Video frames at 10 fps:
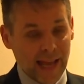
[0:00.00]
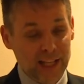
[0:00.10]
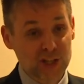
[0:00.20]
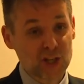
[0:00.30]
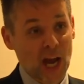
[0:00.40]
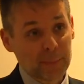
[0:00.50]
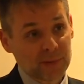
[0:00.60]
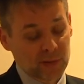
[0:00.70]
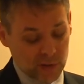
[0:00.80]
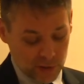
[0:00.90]
a
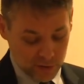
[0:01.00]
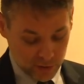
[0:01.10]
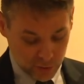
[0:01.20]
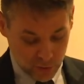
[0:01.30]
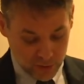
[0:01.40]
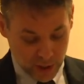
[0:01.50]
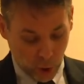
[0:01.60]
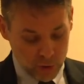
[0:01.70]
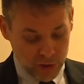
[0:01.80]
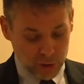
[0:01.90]
chapter to the
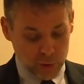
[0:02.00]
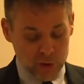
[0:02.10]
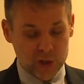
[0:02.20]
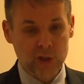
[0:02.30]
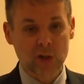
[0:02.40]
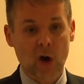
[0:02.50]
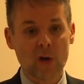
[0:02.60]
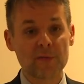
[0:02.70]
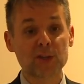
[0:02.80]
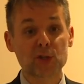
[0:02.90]
constitution
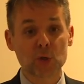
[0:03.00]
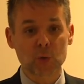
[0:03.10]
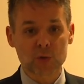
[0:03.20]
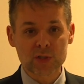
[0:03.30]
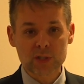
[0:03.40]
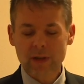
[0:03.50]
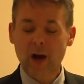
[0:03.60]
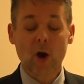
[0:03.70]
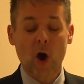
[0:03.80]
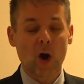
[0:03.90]
on the Jews,
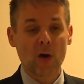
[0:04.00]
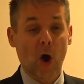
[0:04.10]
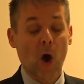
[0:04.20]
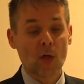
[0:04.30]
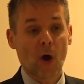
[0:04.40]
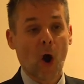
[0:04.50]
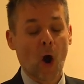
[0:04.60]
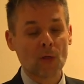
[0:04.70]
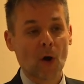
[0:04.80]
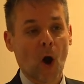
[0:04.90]
uh, on, on,
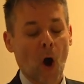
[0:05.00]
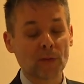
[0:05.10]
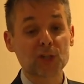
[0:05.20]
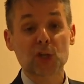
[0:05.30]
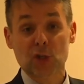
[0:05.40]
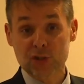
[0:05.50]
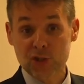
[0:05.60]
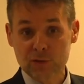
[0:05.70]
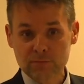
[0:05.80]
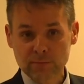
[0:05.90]
on, on the
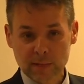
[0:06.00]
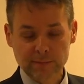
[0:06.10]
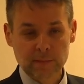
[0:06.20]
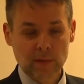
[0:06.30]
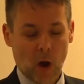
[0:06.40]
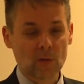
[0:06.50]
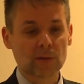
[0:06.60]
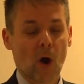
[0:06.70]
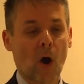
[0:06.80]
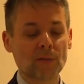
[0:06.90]
church,
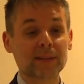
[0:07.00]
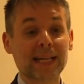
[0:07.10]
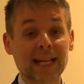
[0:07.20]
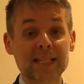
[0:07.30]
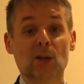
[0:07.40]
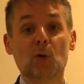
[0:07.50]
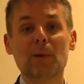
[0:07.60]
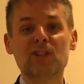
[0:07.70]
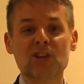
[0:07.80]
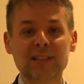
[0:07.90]
on, on the declaration,
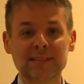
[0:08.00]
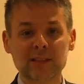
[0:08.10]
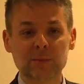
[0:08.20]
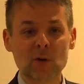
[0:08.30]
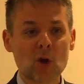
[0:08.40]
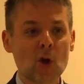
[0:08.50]
Lumen Gentium,